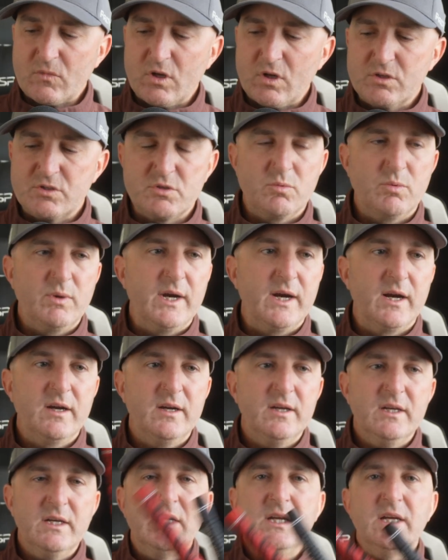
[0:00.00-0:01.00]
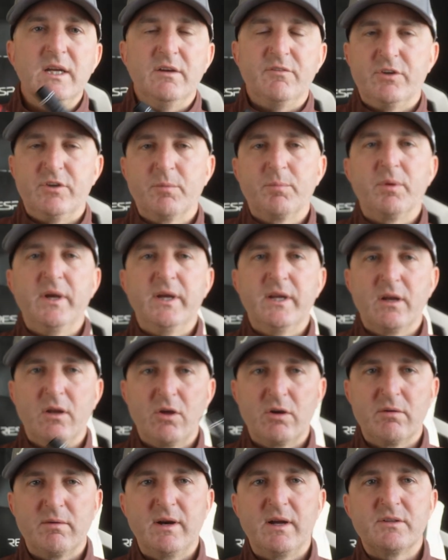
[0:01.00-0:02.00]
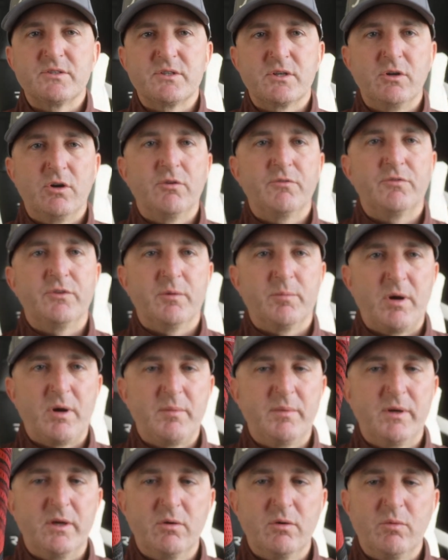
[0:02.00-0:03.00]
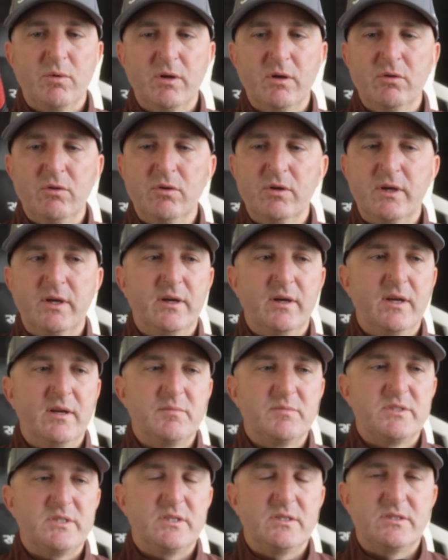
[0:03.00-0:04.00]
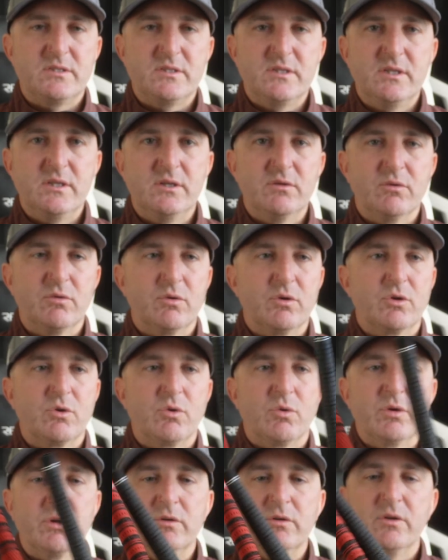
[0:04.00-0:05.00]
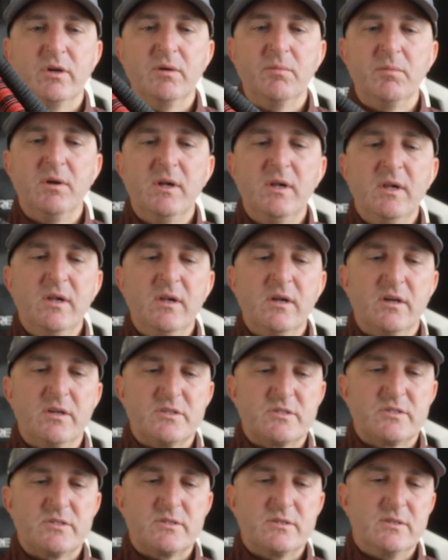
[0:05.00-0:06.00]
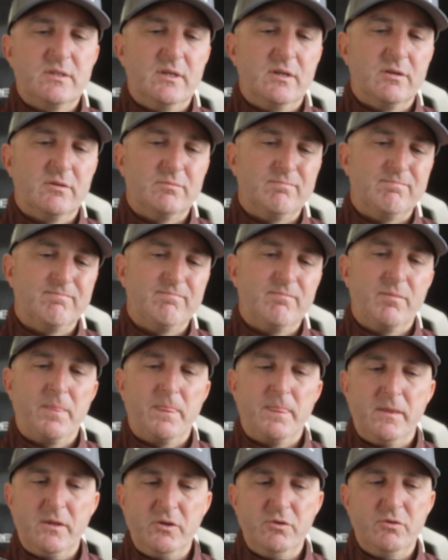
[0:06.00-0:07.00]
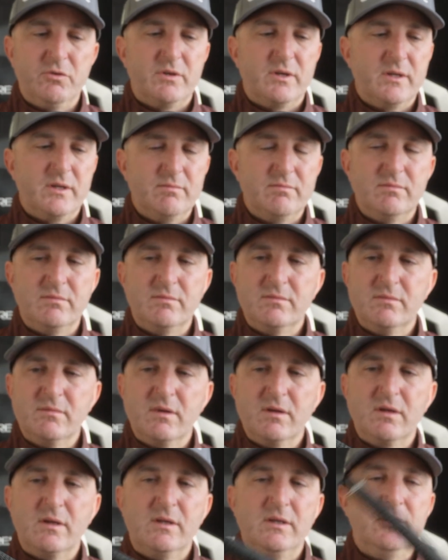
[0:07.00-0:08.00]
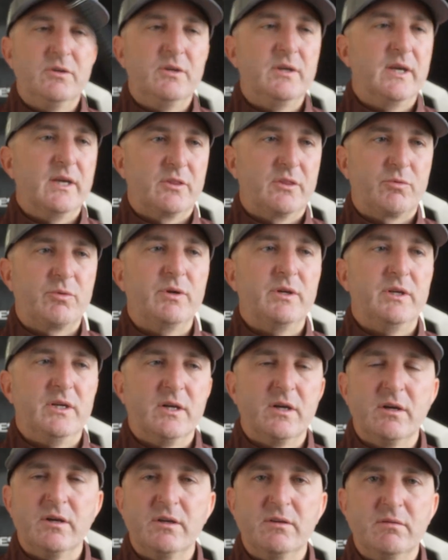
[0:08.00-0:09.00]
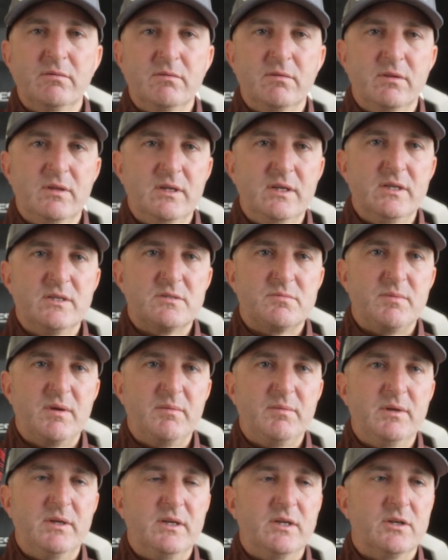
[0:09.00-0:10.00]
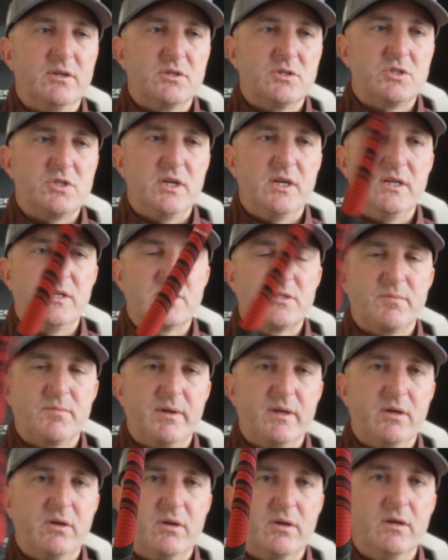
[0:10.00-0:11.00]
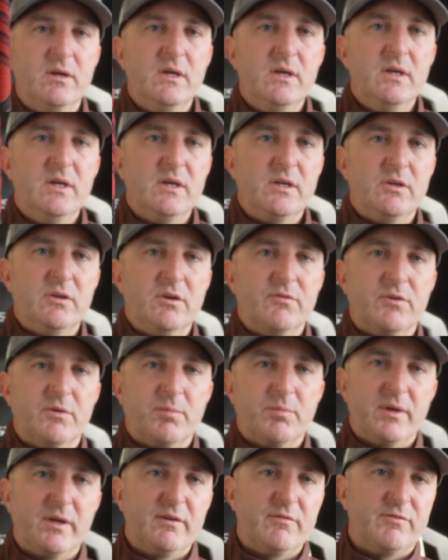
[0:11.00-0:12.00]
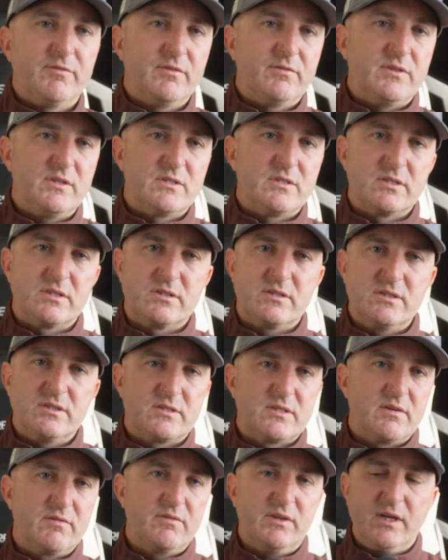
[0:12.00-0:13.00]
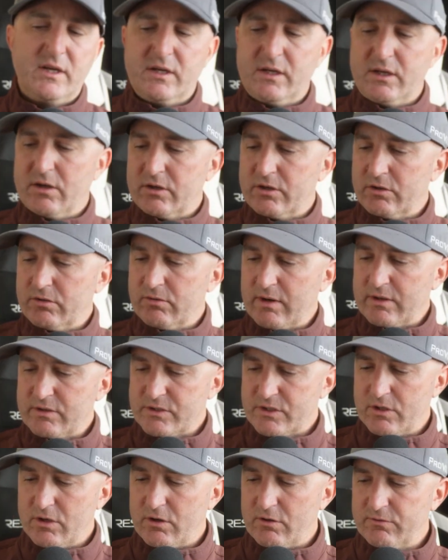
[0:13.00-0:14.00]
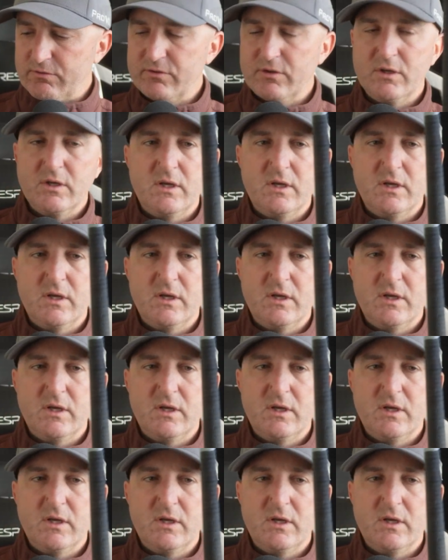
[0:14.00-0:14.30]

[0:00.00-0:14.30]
to where if you're playing a lot of rounds of golf, you're probably going to want to look at an MCC or a corded grip because, you can get through a year in these, maybe a year and change, depending on, if you're playing 50, 60, 70, 80, 100 rounds of golf.